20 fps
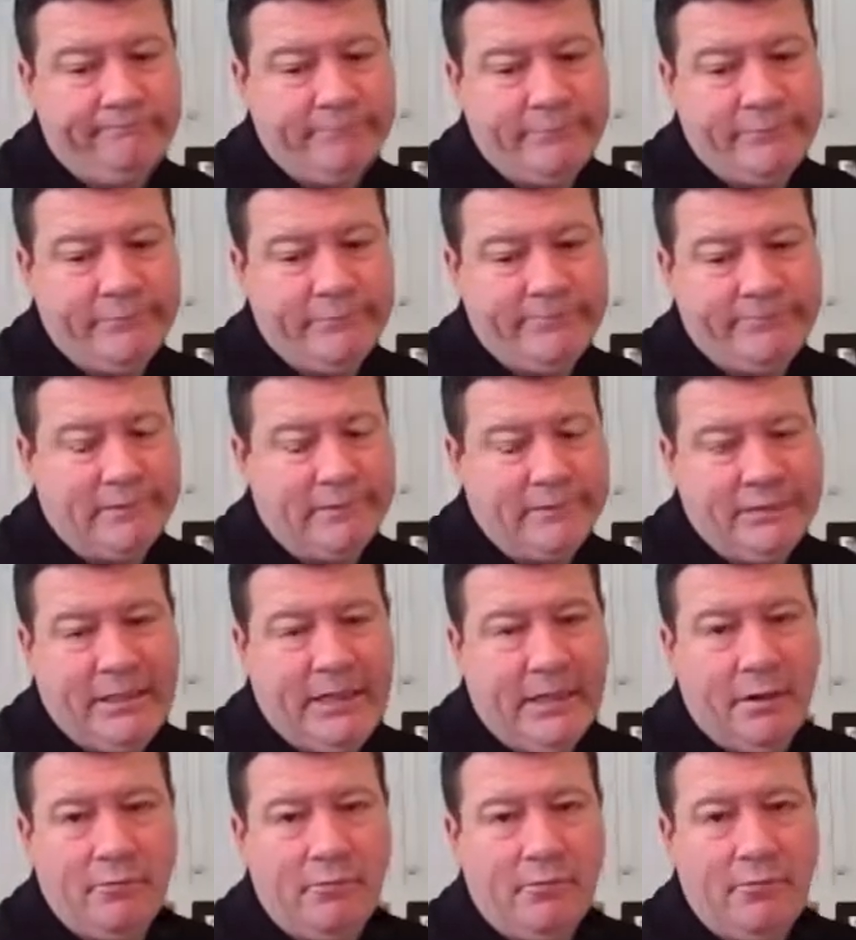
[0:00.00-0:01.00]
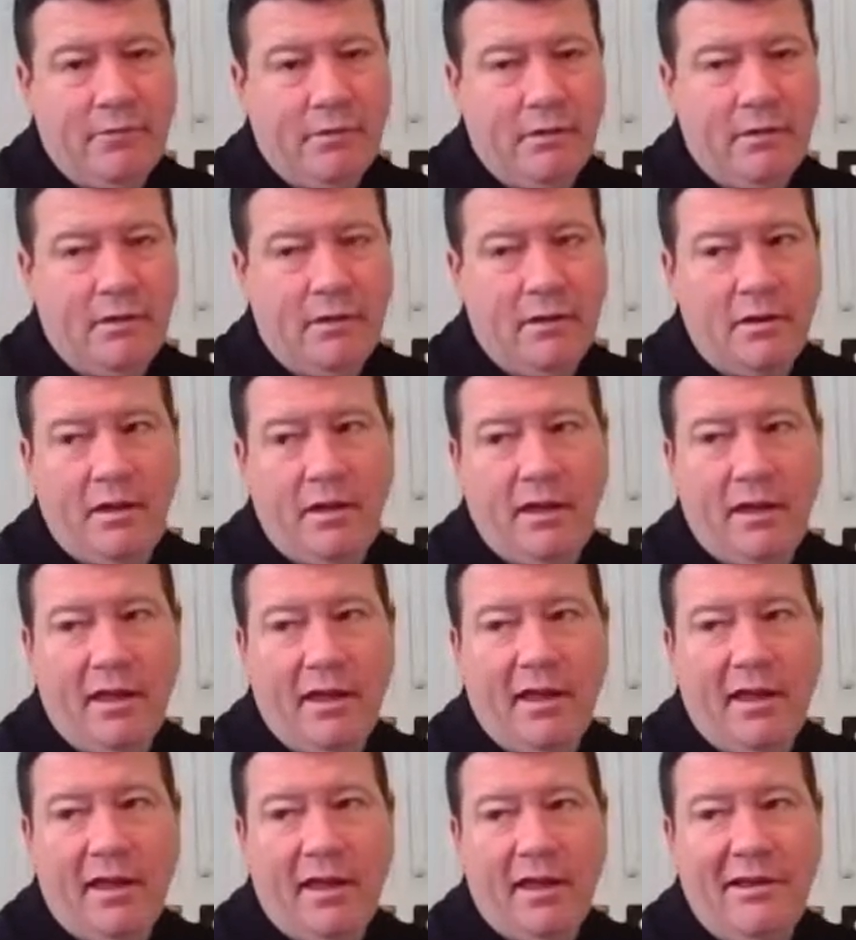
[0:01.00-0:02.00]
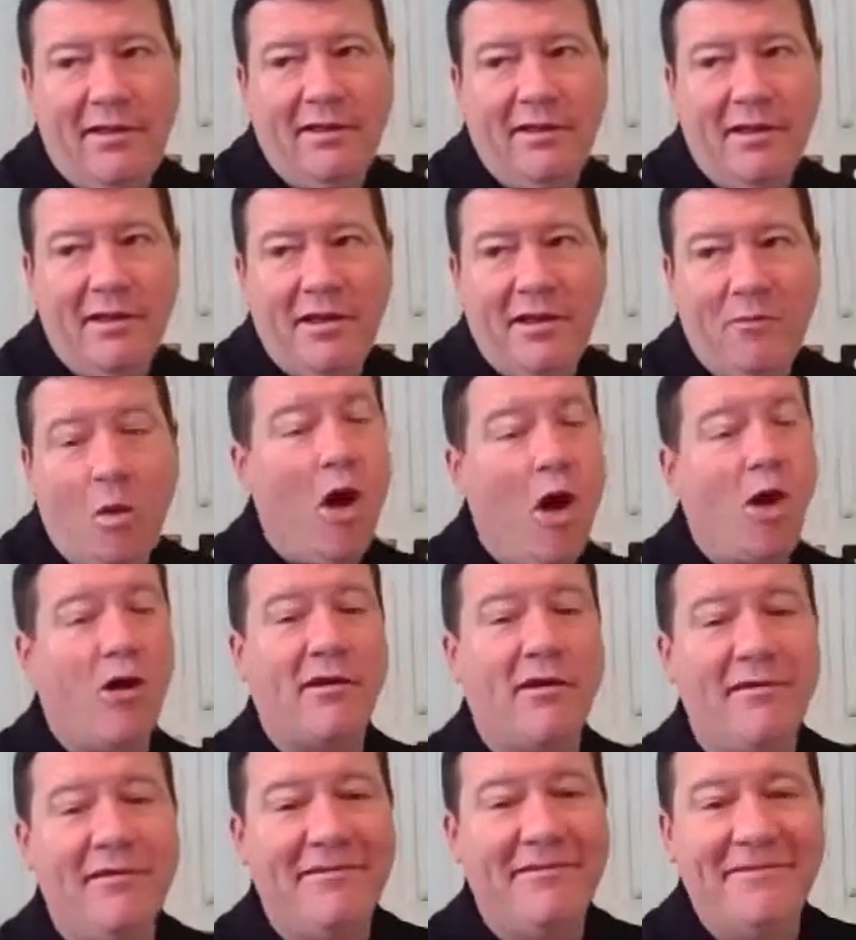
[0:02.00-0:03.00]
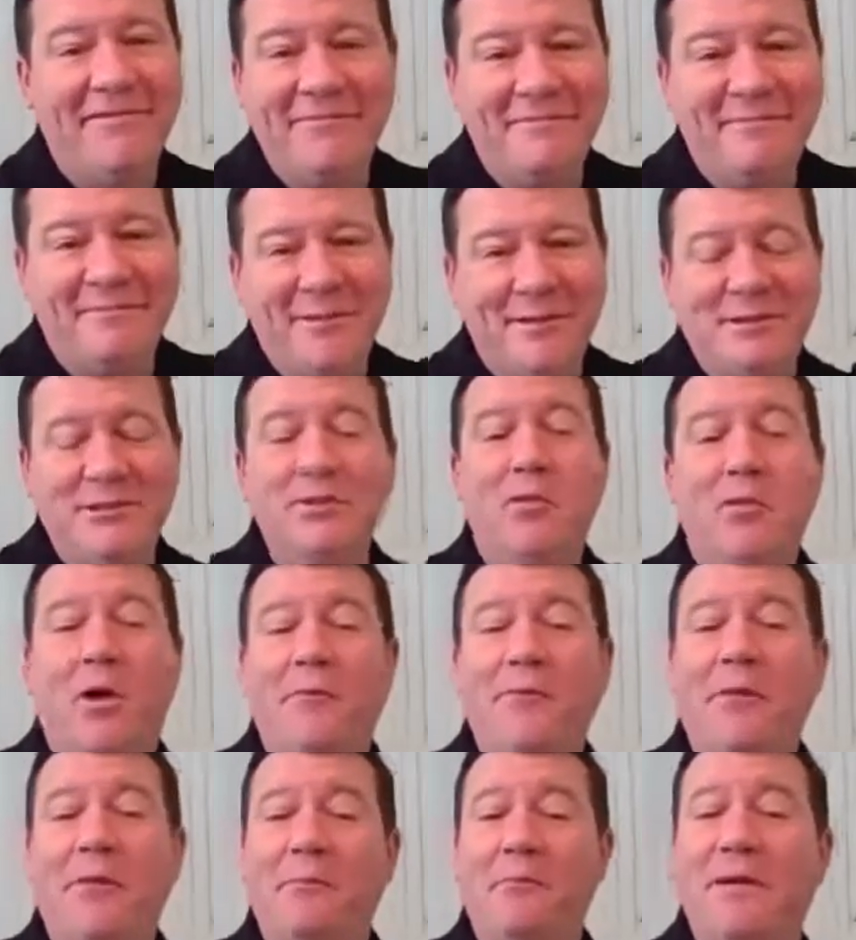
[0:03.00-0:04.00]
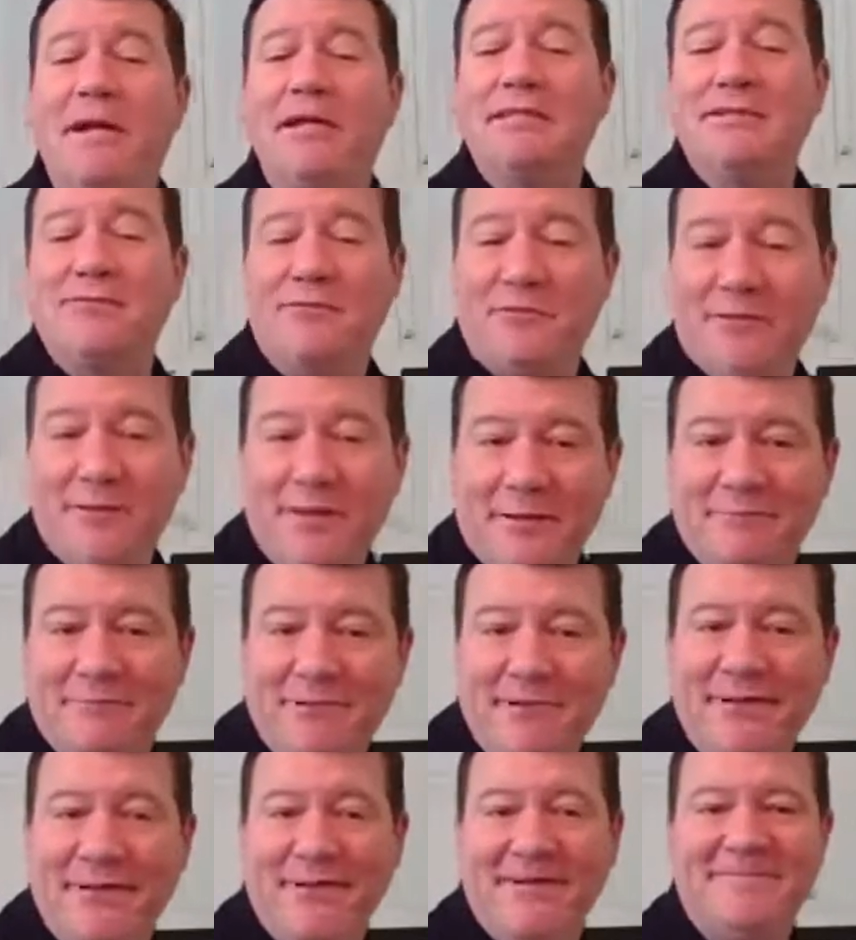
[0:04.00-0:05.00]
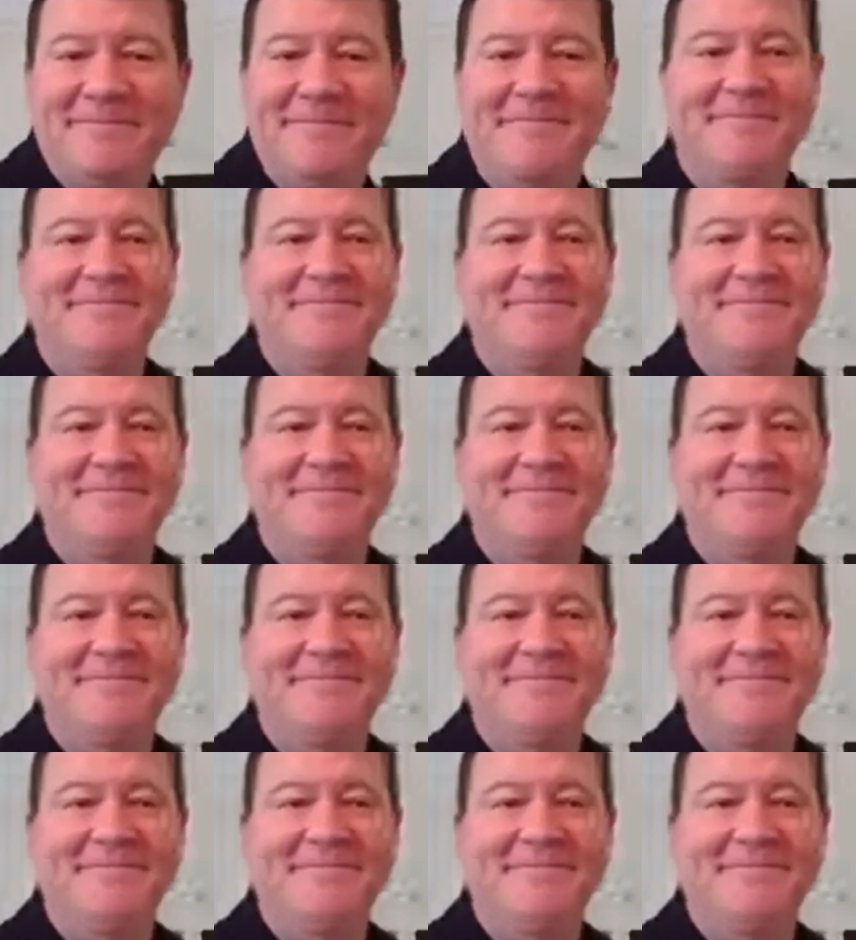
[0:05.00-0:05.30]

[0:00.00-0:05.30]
you know, uh, wrong, but you want the best for them, you know.